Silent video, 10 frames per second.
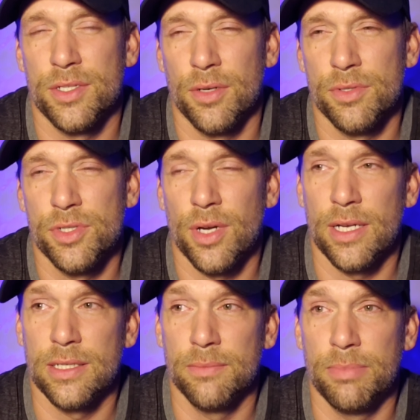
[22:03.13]
You're always
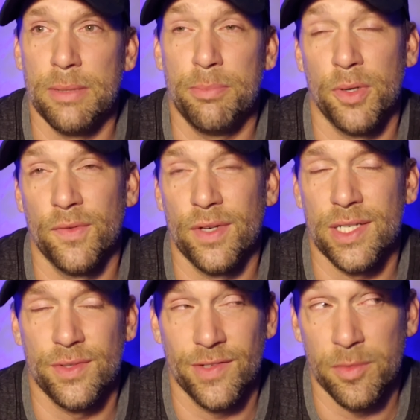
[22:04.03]
trying to be
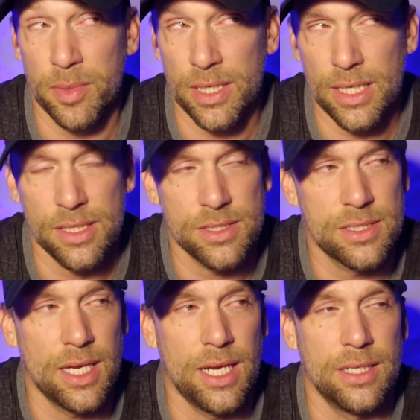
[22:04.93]
perfect for everybody
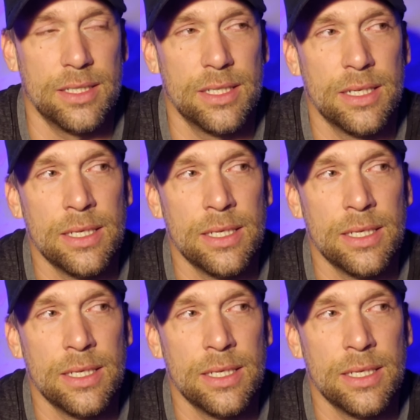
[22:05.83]
else, and